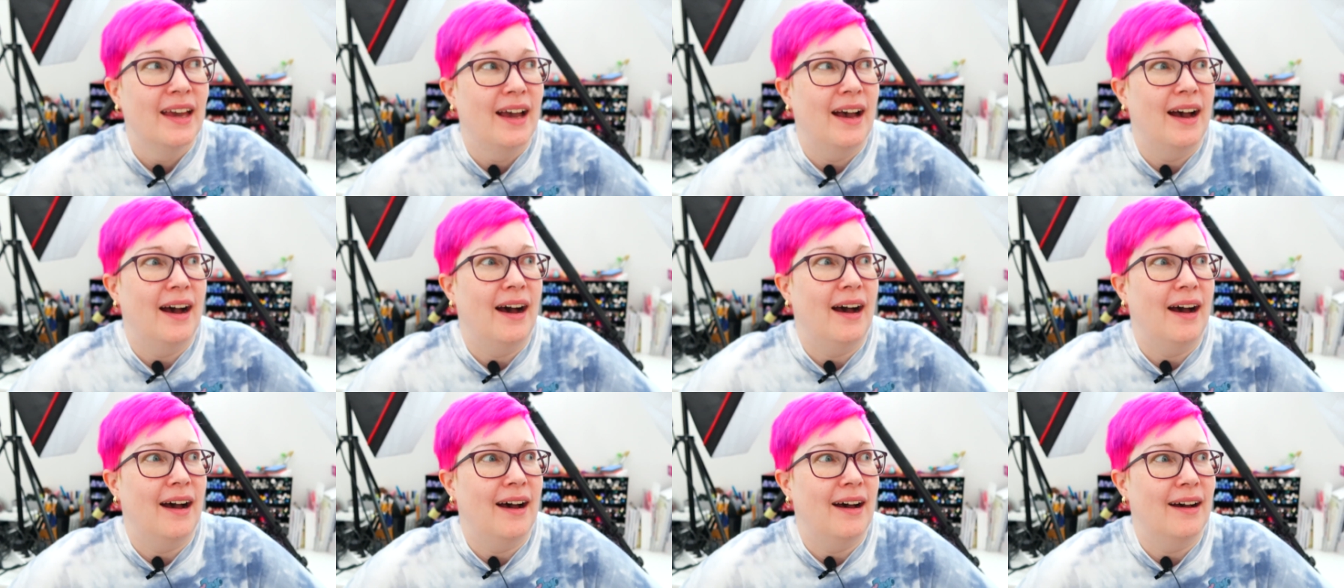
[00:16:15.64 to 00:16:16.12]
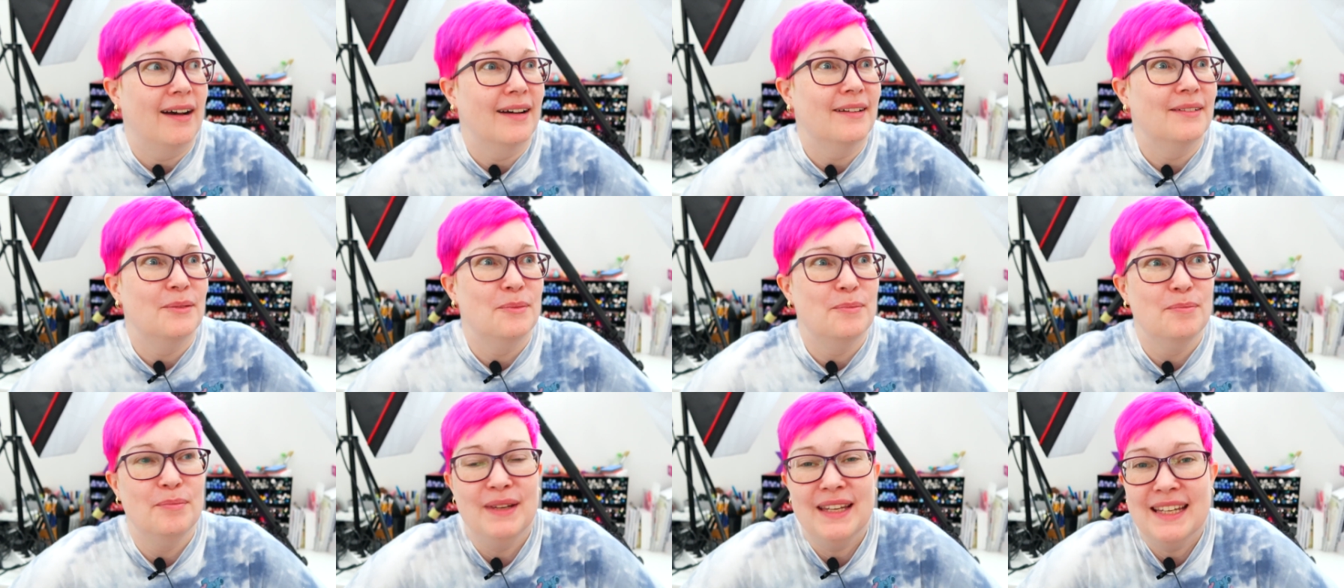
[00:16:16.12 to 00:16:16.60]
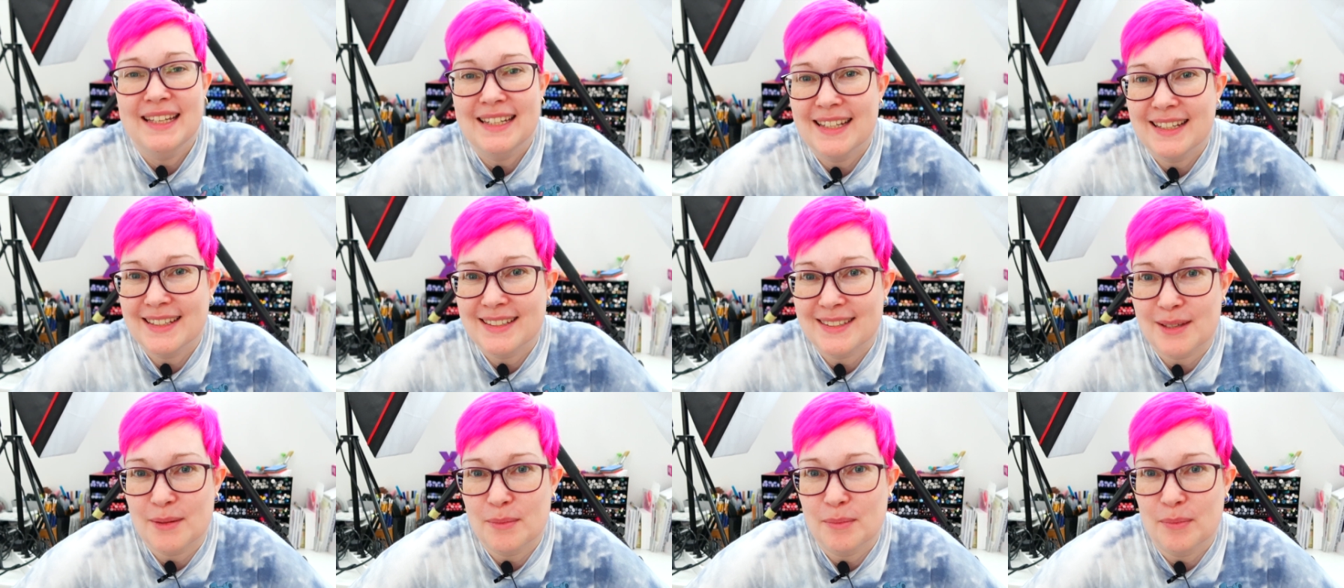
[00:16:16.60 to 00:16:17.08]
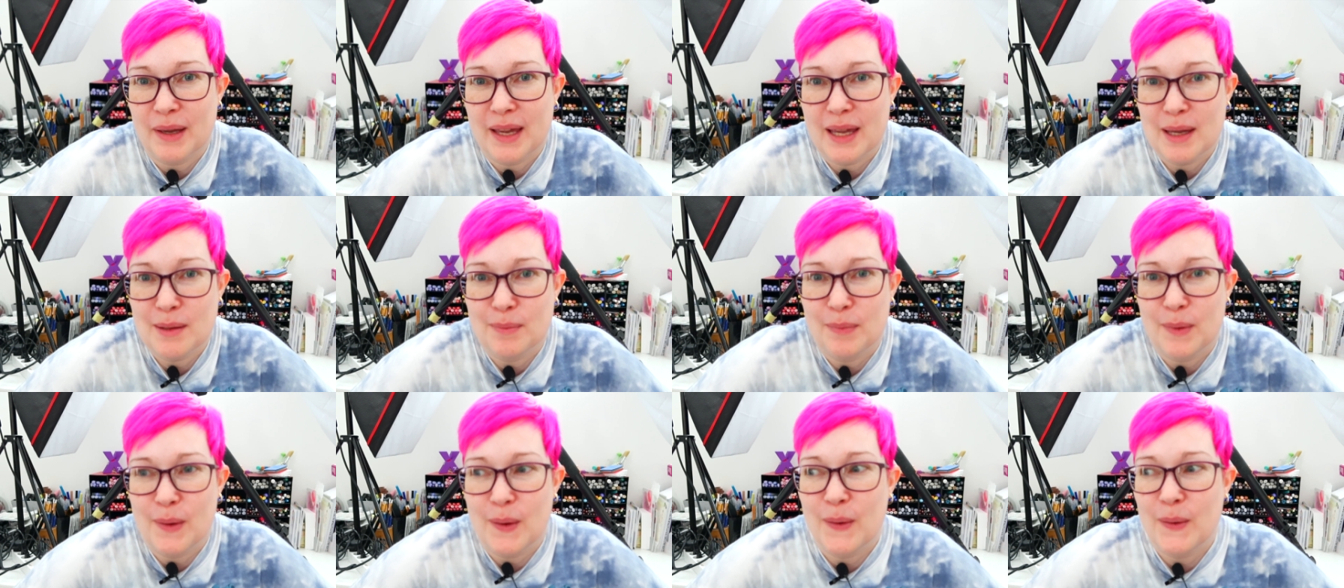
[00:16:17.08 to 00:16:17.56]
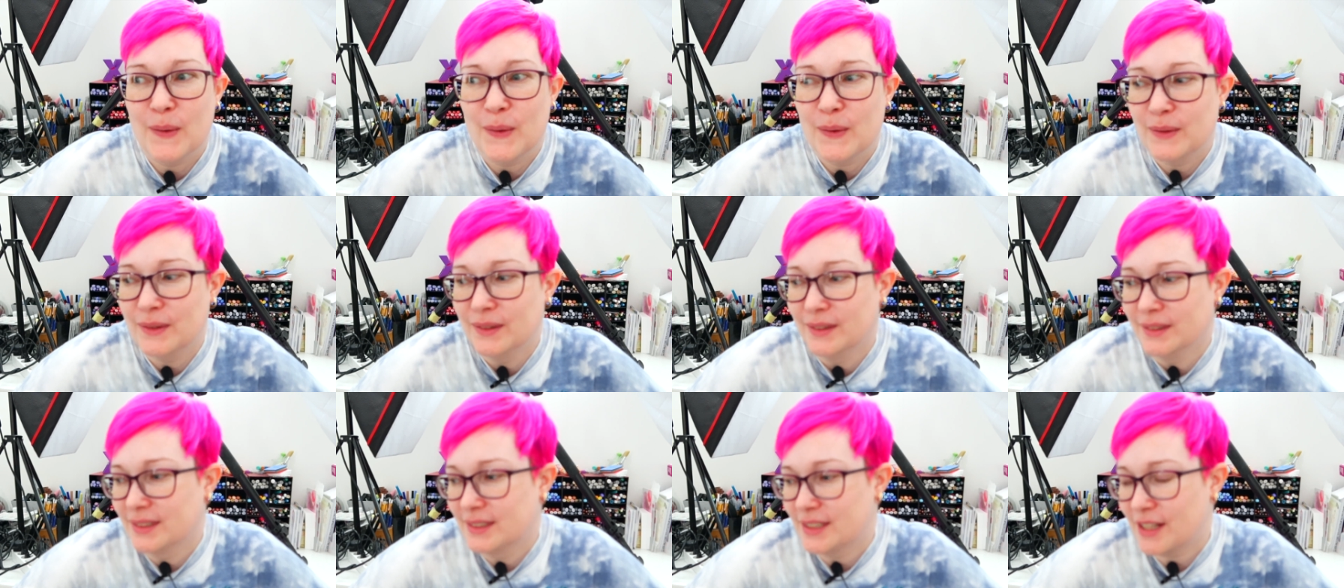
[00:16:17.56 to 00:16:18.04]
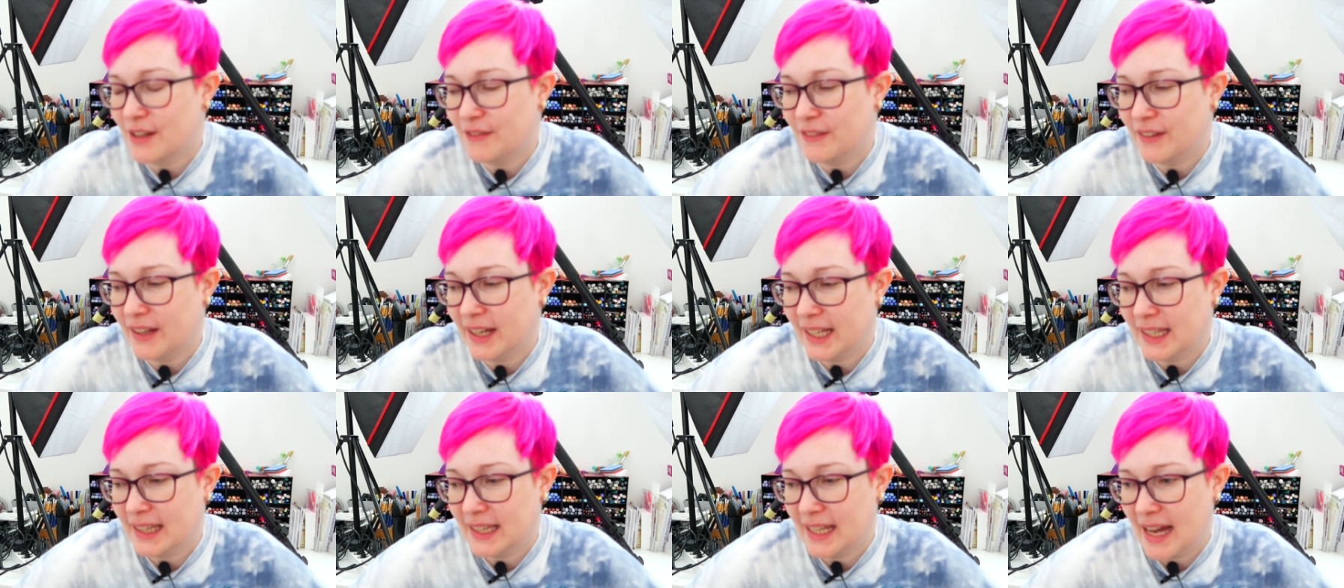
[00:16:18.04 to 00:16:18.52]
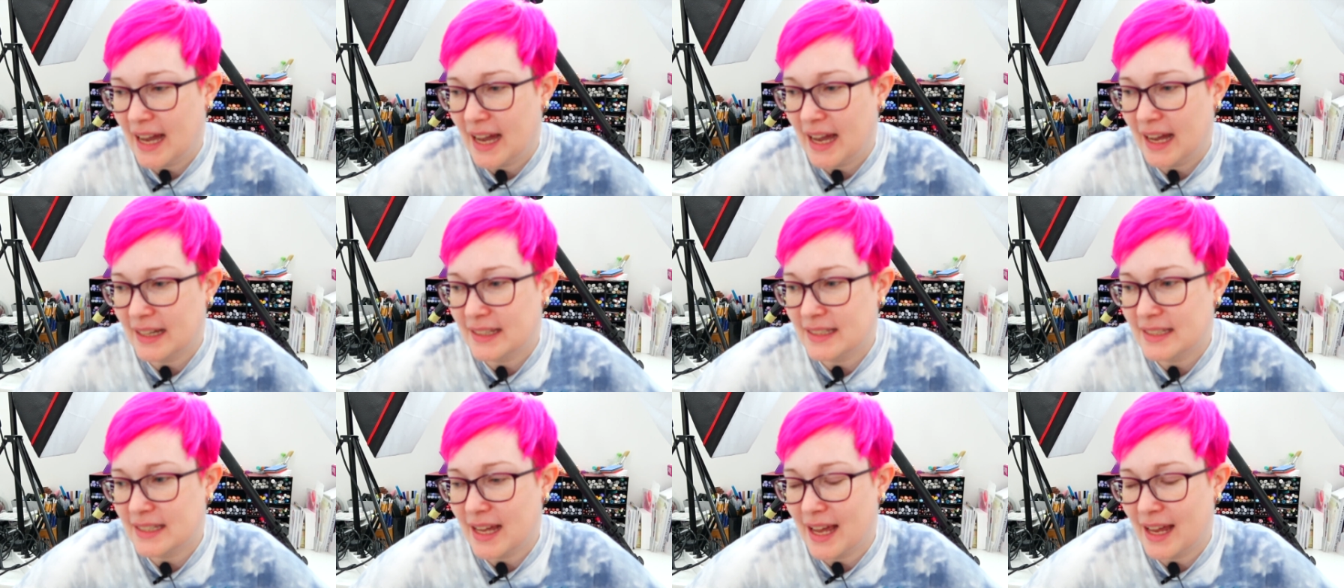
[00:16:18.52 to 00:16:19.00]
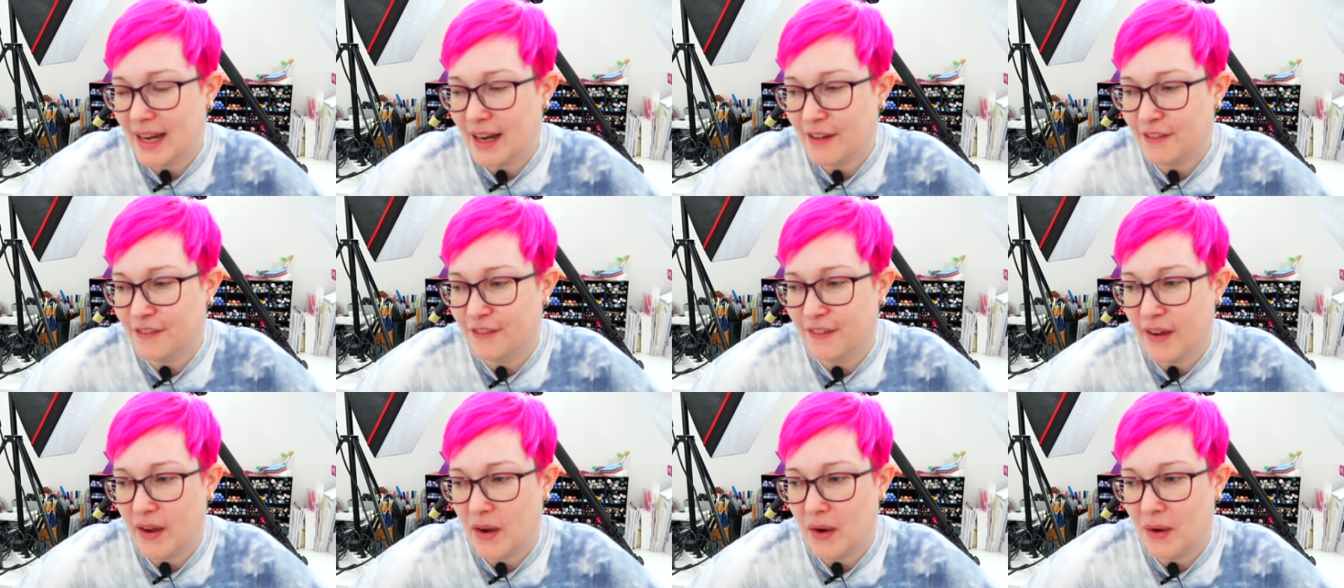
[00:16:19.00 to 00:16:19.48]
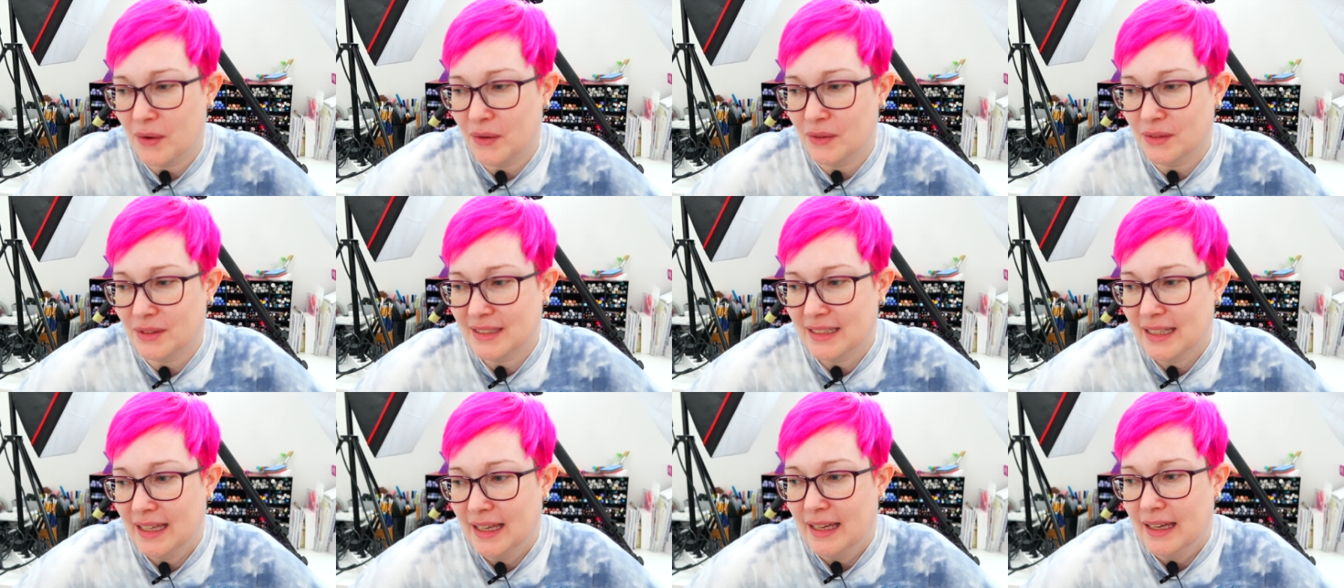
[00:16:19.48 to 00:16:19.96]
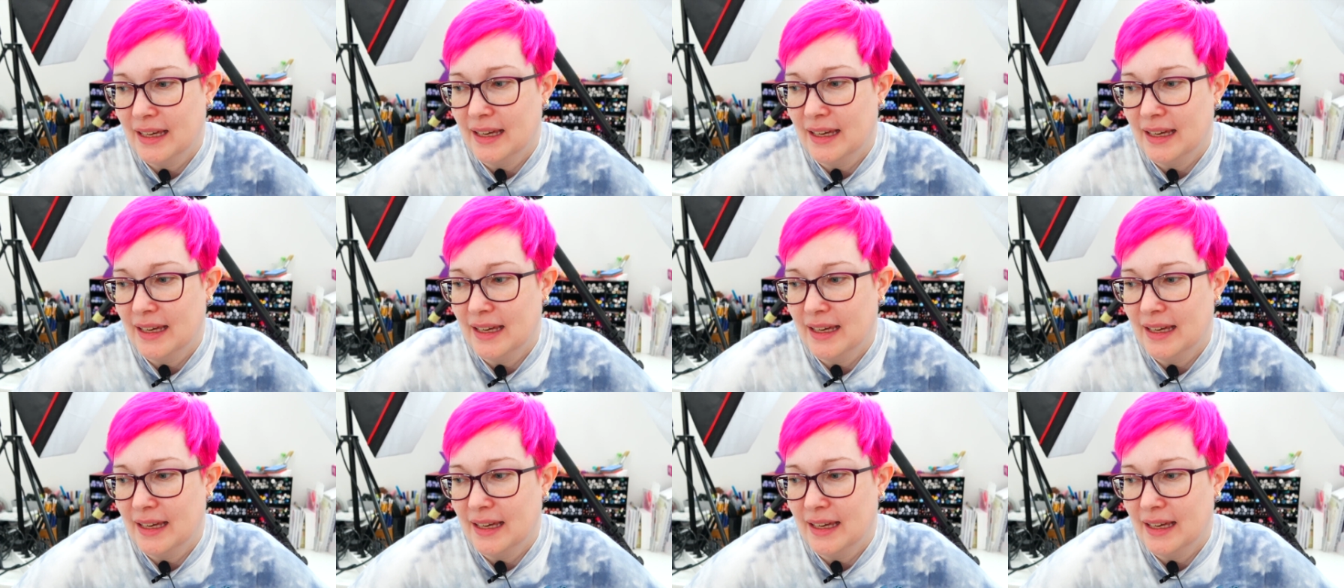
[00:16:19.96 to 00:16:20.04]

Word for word: uh, meeting some people, stuff like that. And I felt